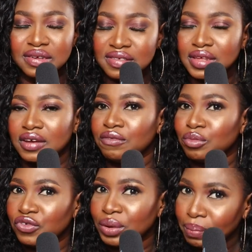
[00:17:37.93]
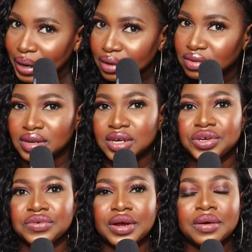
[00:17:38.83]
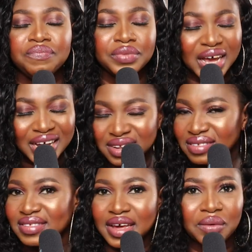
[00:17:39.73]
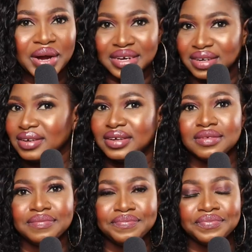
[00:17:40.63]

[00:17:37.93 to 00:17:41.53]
instead of moving back to Nigeria. And this is how I did it.